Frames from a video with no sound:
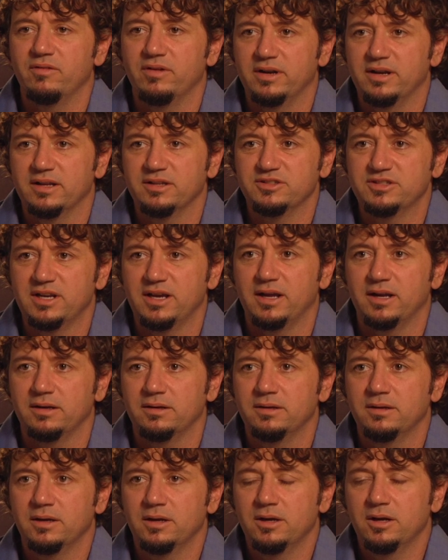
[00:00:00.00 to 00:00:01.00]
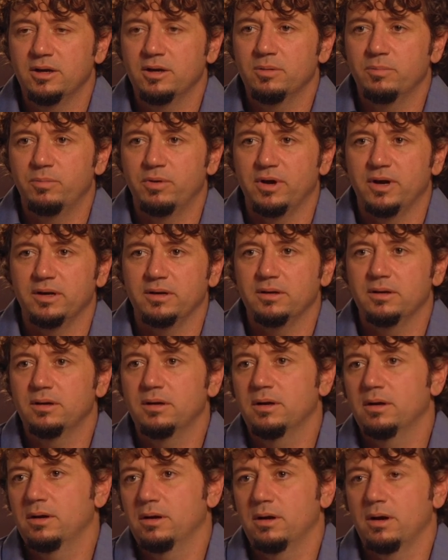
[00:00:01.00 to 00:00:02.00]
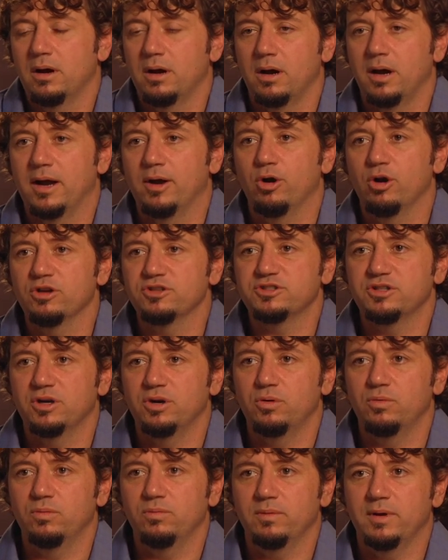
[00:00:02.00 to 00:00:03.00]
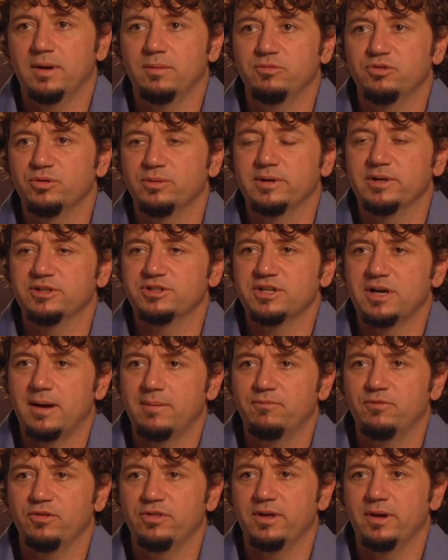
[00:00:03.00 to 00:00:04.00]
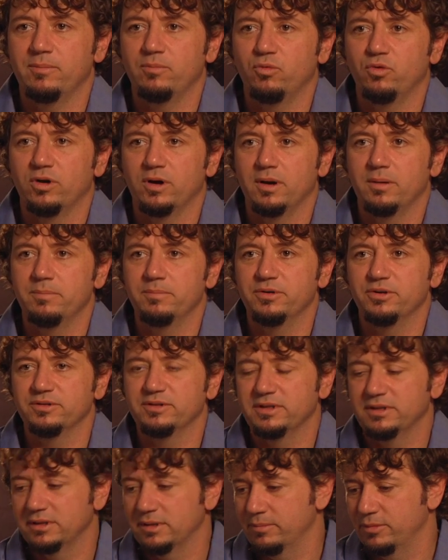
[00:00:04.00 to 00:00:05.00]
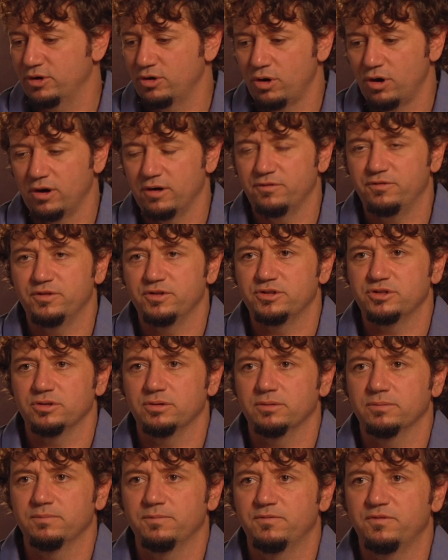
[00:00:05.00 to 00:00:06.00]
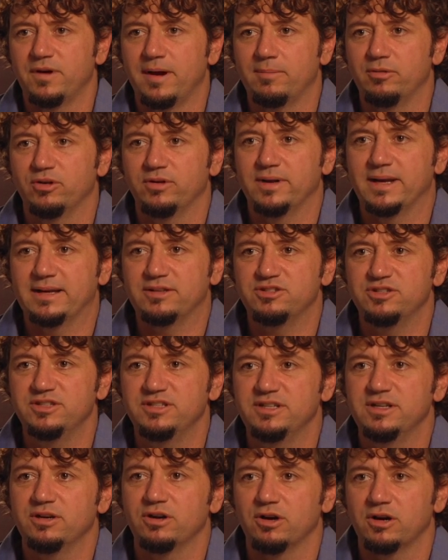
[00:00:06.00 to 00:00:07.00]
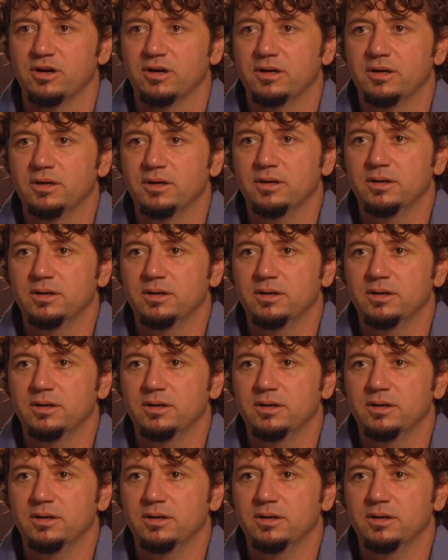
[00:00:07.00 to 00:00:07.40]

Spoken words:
it is in, but I also am doing a job for them where I'm building them an artificial fiberglass deer